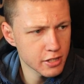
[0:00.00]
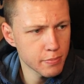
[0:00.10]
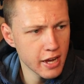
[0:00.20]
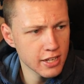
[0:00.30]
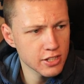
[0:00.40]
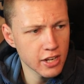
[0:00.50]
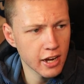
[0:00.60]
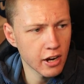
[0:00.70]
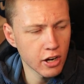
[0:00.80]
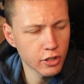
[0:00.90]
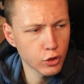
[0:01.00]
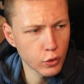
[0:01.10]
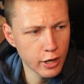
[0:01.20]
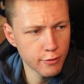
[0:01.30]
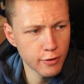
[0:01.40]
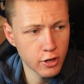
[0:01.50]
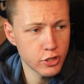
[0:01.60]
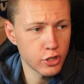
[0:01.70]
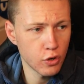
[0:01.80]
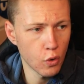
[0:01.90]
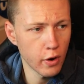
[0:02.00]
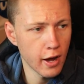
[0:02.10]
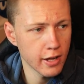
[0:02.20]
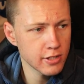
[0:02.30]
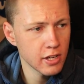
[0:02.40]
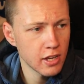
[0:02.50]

base.onCreate function or not.